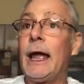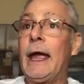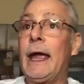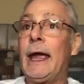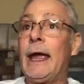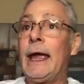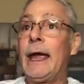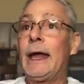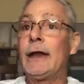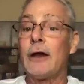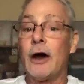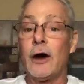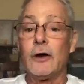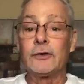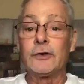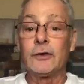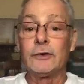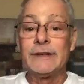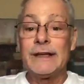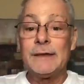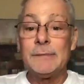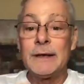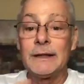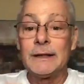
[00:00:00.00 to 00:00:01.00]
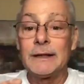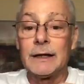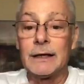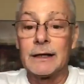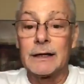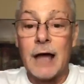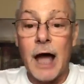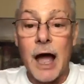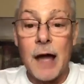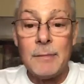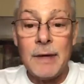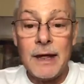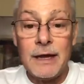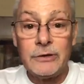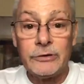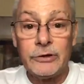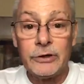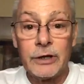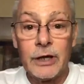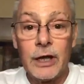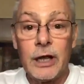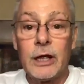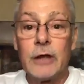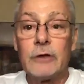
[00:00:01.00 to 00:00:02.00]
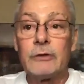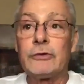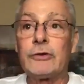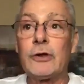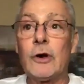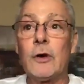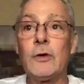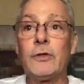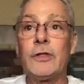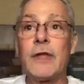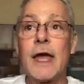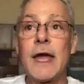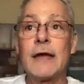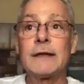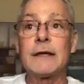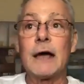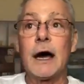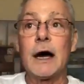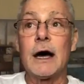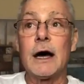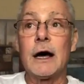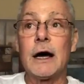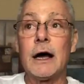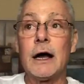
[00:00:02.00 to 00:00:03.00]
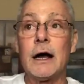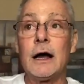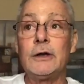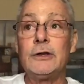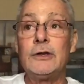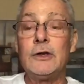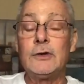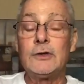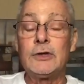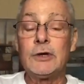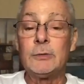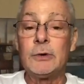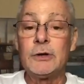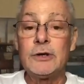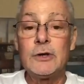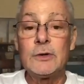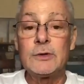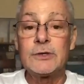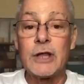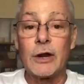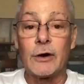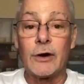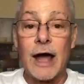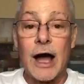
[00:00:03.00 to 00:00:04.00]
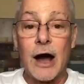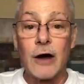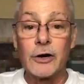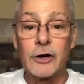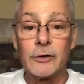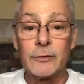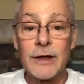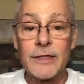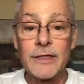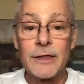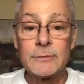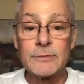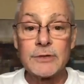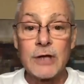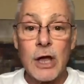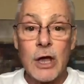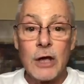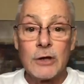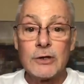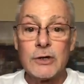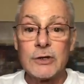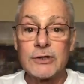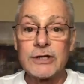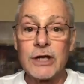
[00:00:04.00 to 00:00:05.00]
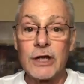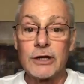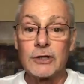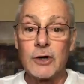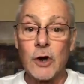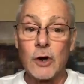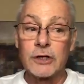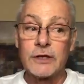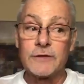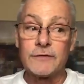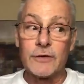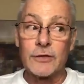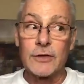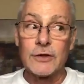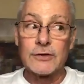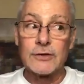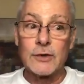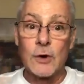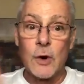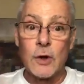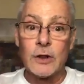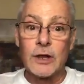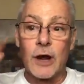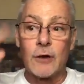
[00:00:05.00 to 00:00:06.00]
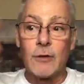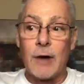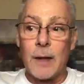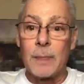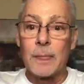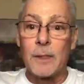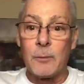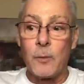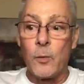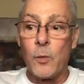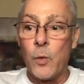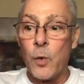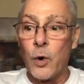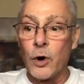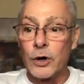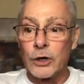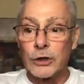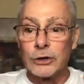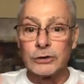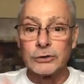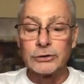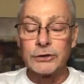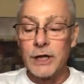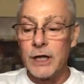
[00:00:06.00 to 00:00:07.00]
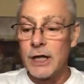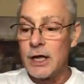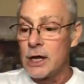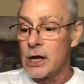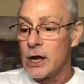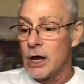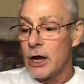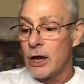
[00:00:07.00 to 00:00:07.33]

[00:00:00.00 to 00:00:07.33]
And also leave me a little comment so that YouTube will use their algorithms to send Coaching for the Soul around the world